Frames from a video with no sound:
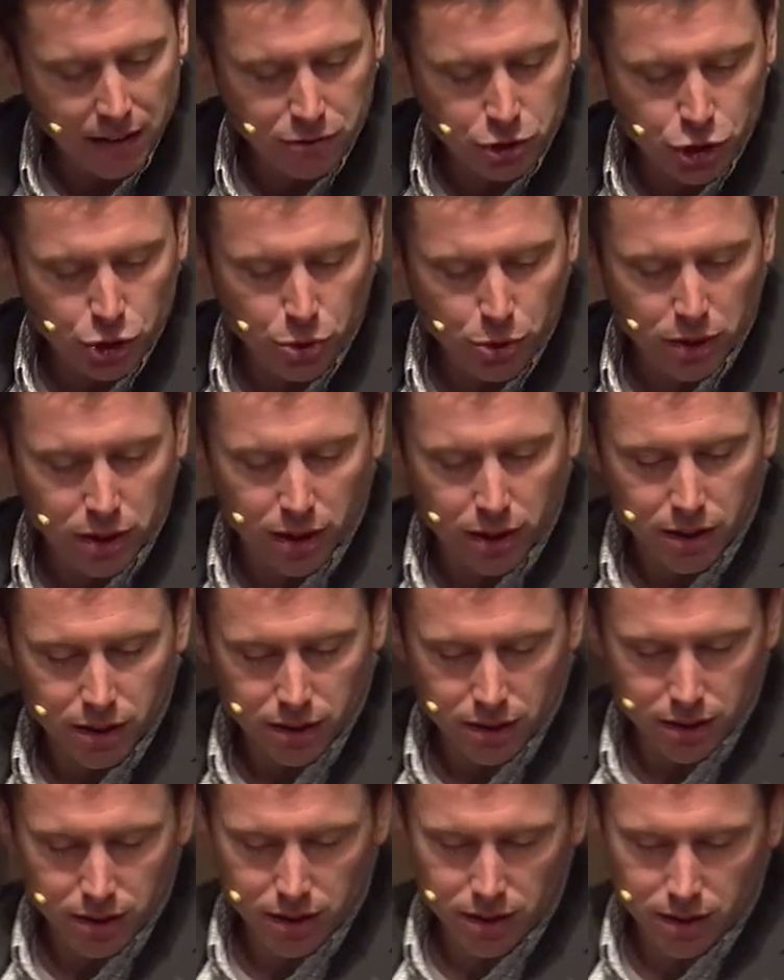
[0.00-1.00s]
of Judah,
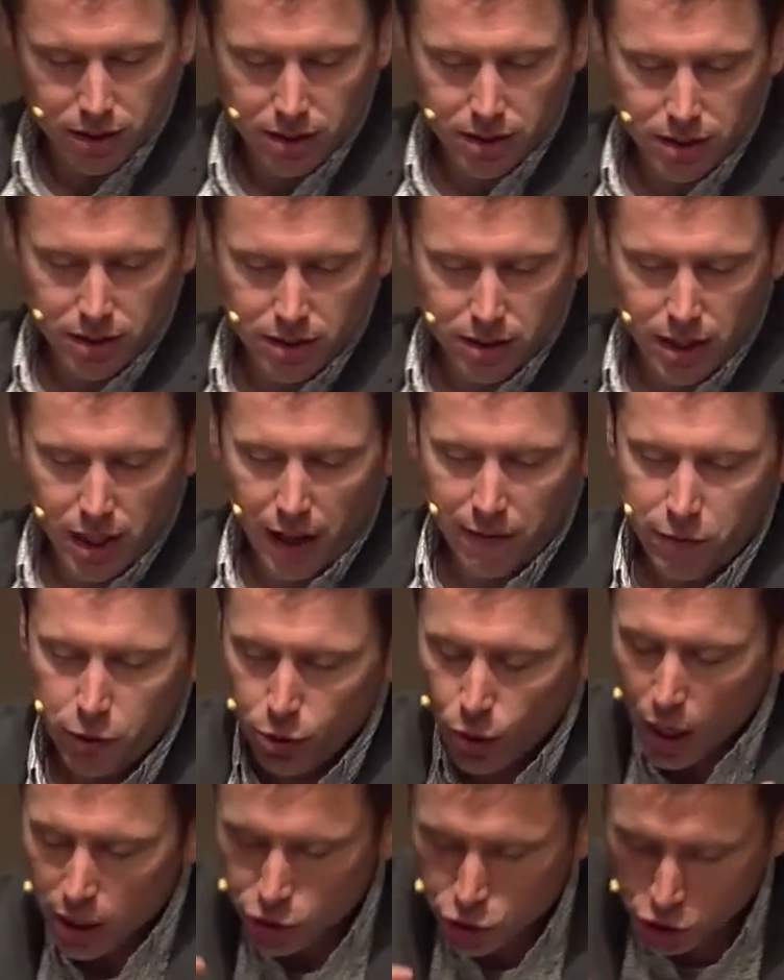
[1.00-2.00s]
if
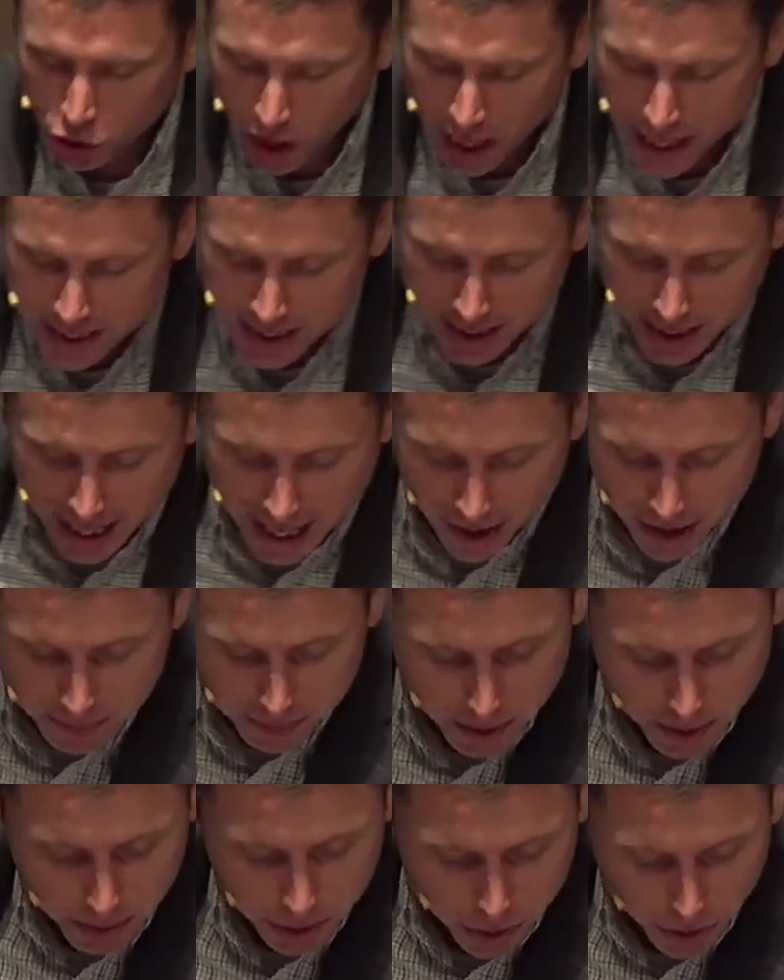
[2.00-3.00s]
you trace it out in
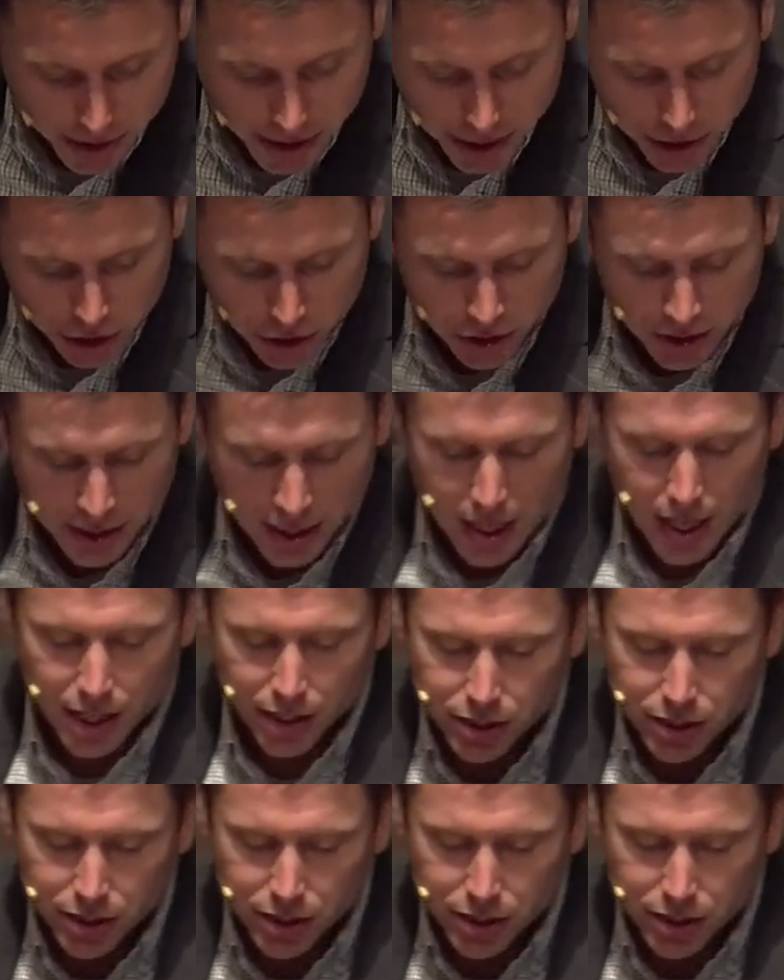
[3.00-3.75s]
biblical history,